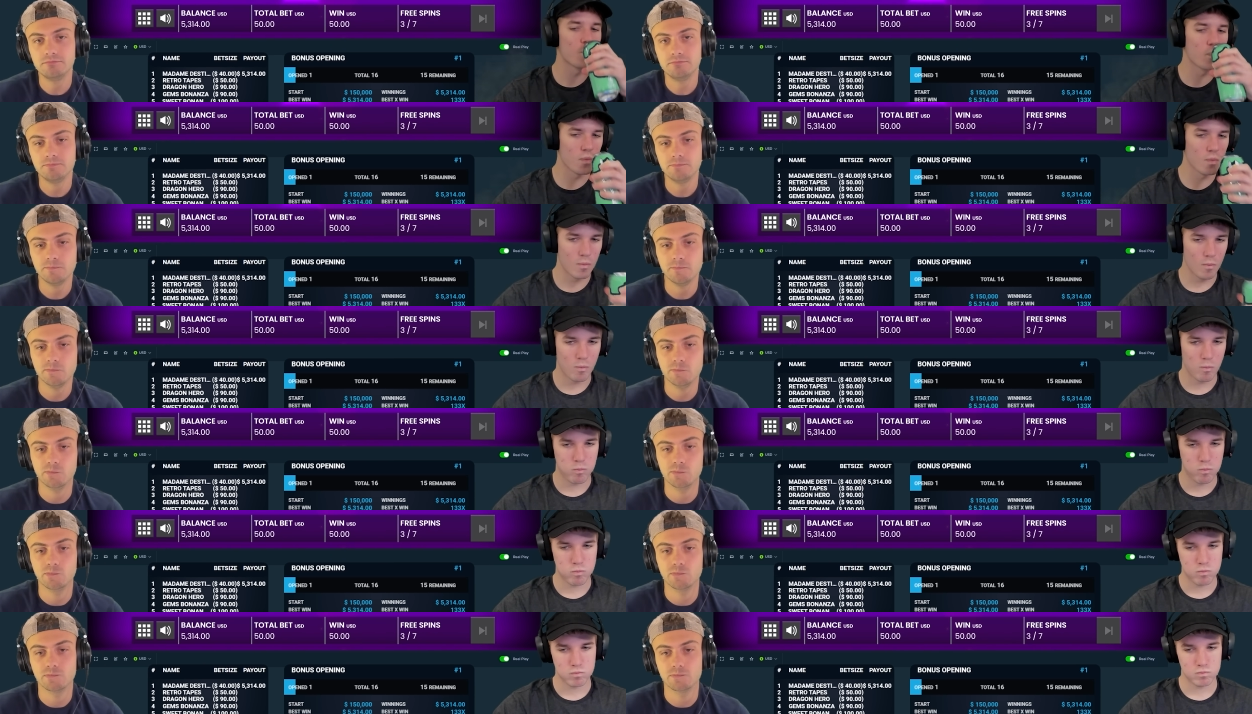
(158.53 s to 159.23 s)

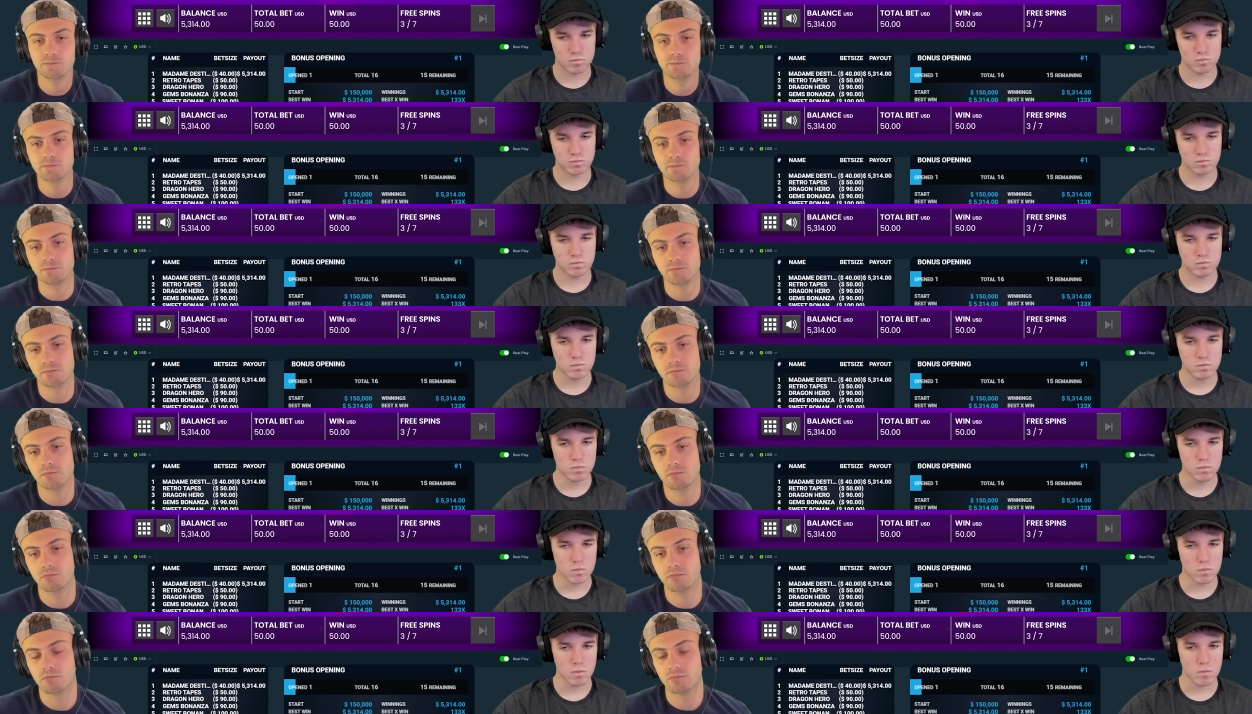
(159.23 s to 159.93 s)

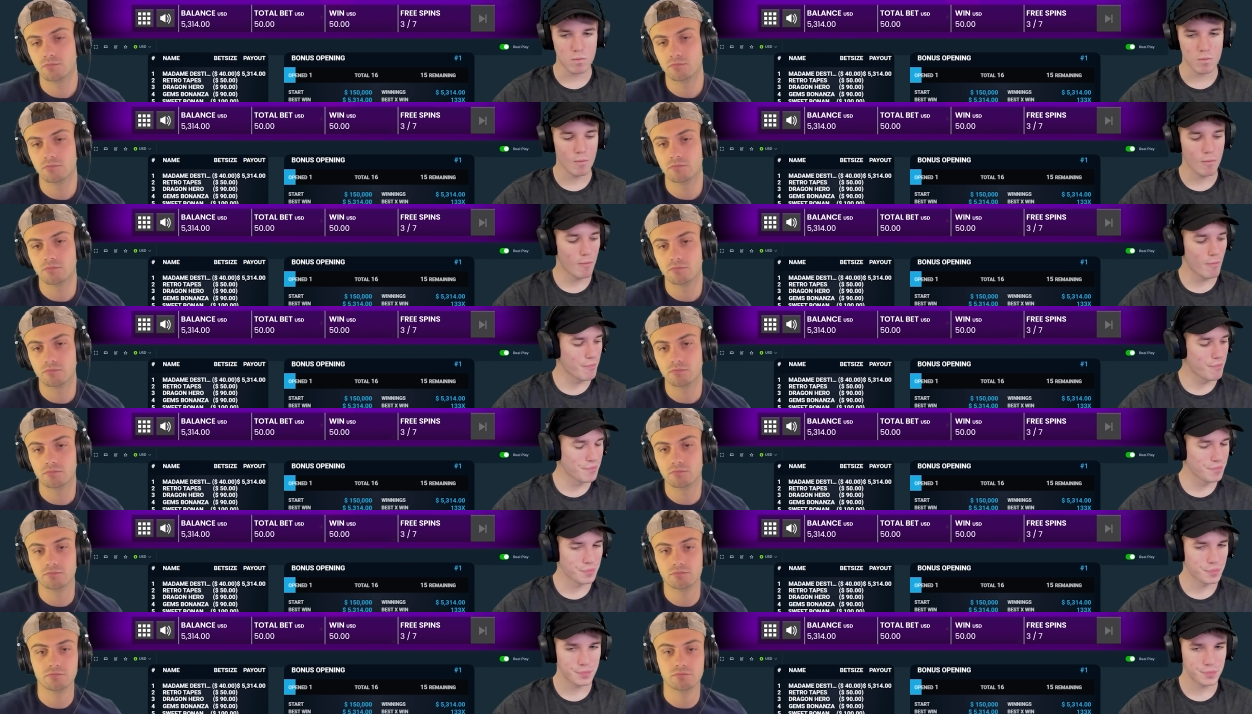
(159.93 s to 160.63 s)

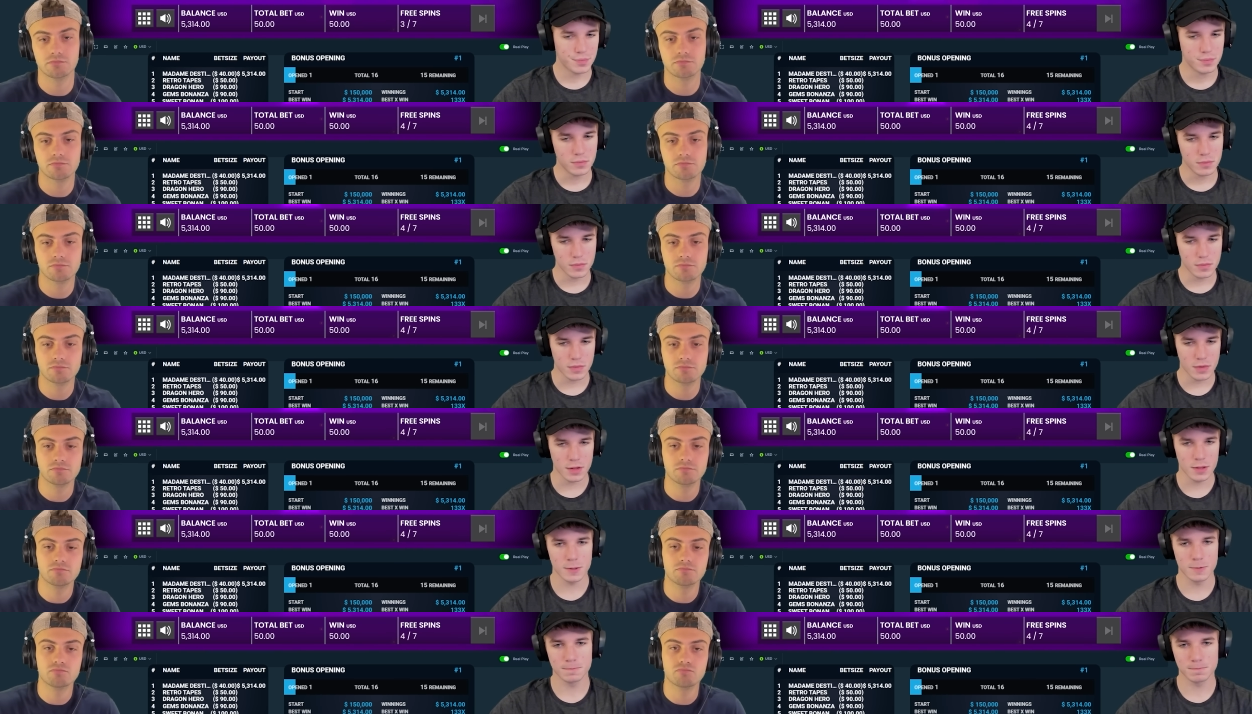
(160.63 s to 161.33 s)

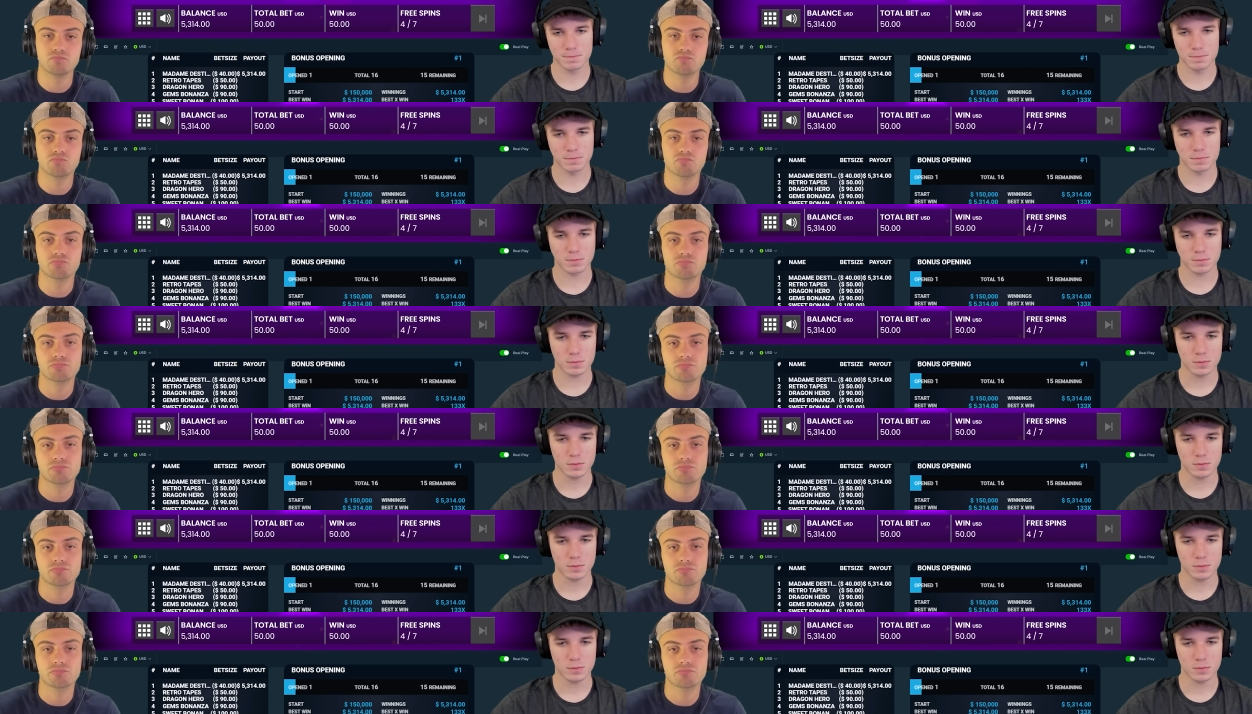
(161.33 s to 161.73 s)
(no one is talking)